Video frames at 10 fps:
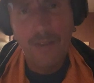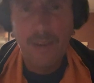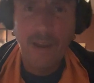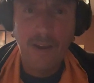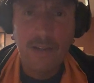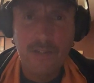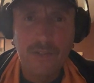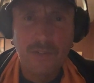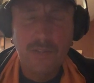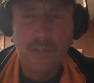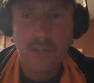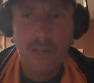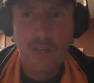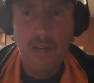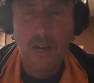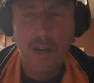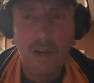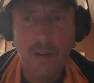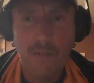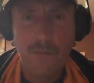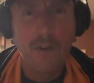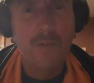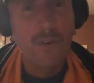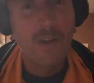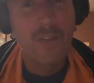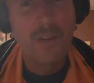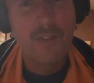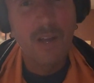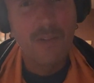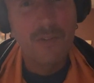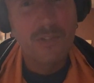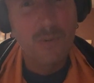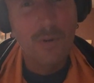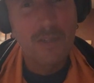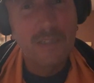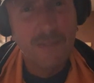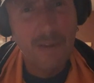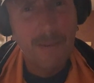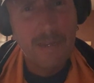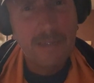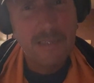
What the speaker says: the characters for other stories, if that makes